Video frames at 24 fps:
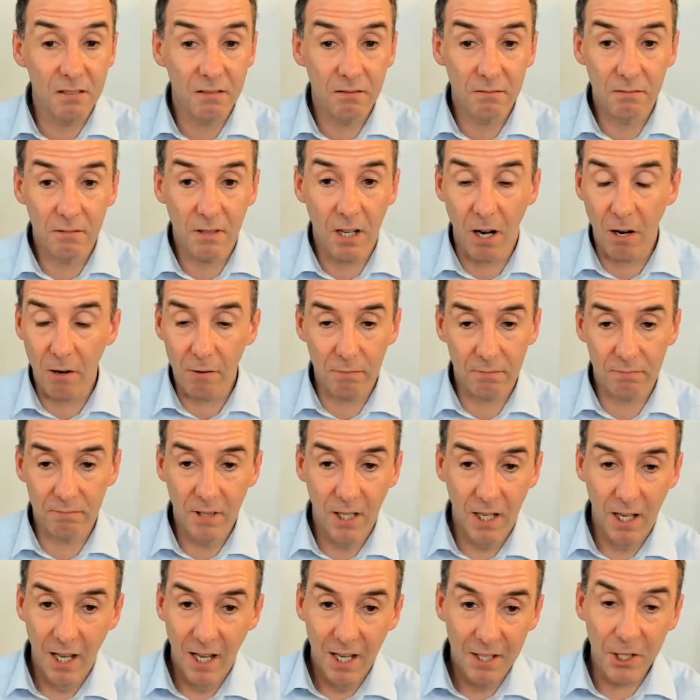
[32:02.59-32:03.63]

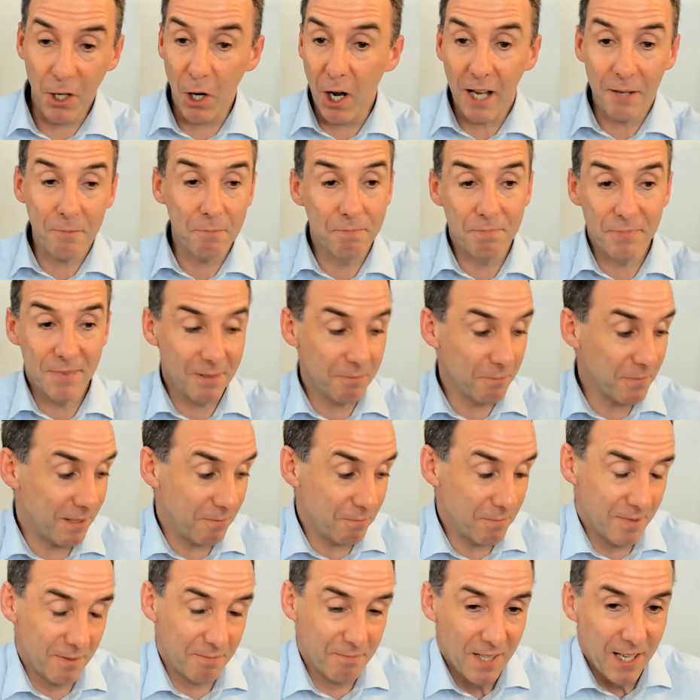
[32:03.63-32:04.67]
And
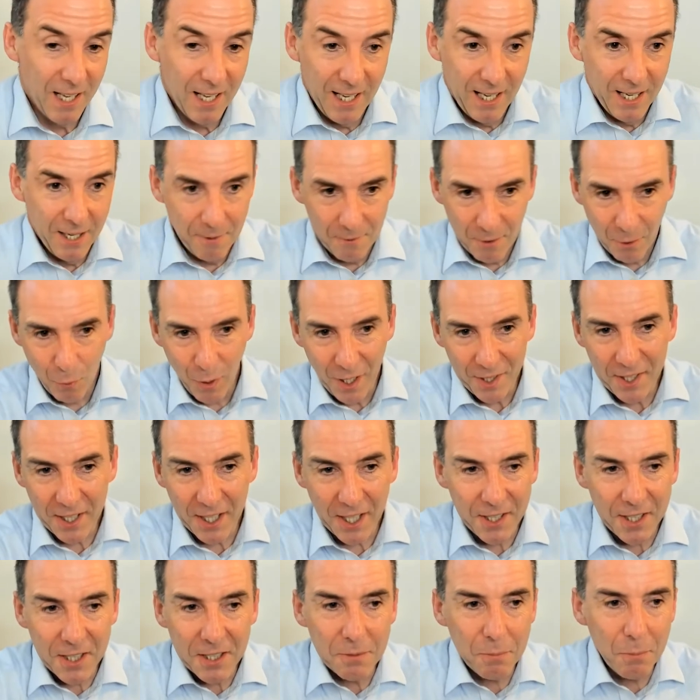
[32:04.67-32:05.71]
one thing I
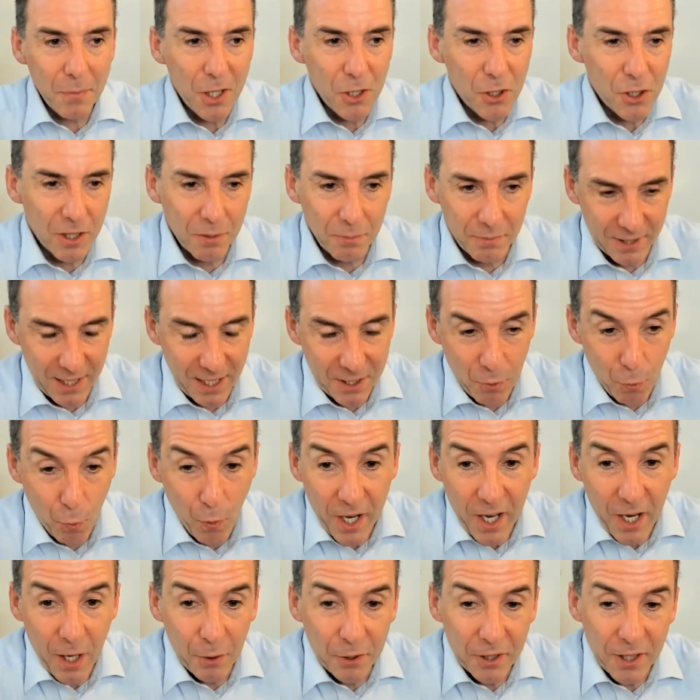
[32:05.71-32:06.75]
didn't mention, but that's
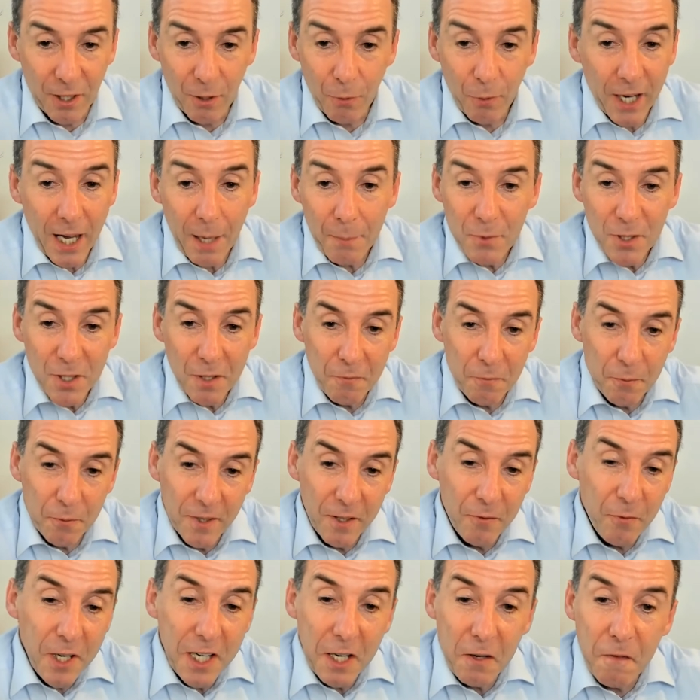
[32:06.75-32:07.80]
way out there. What happens
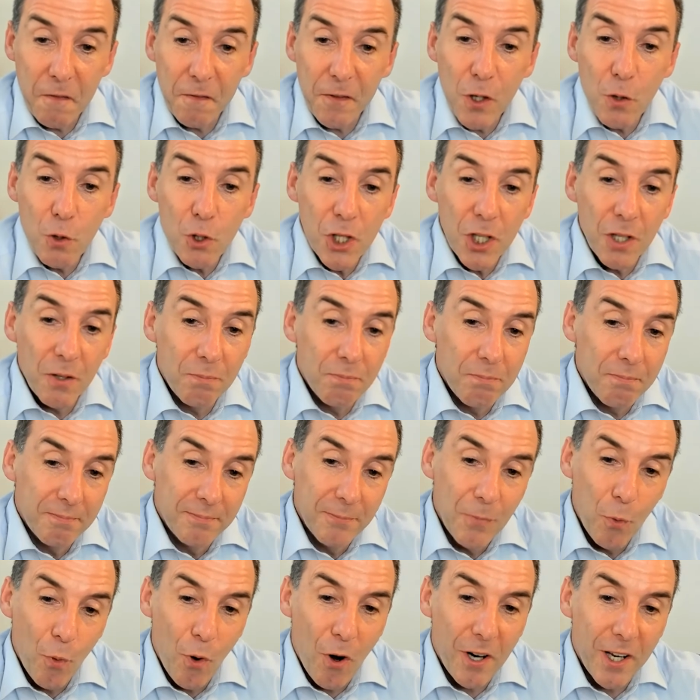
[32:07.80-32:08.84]
if we get fusion
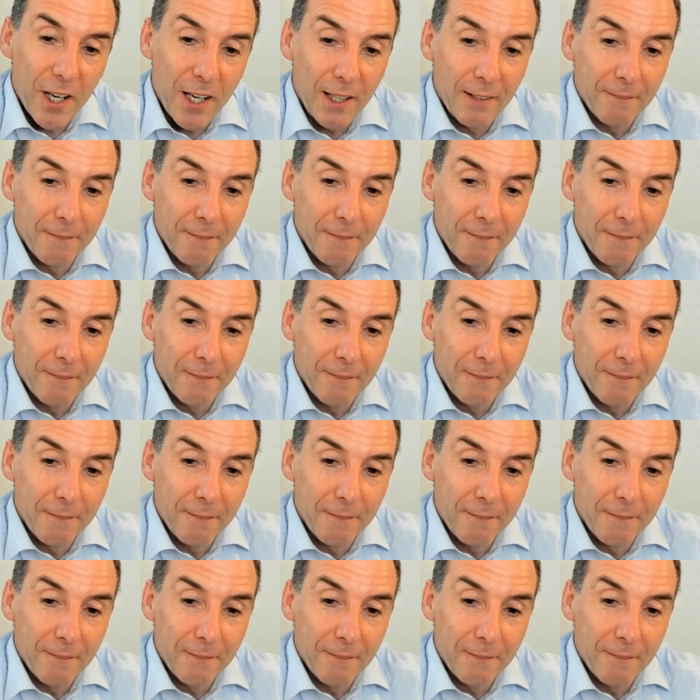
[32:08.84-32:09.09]
working?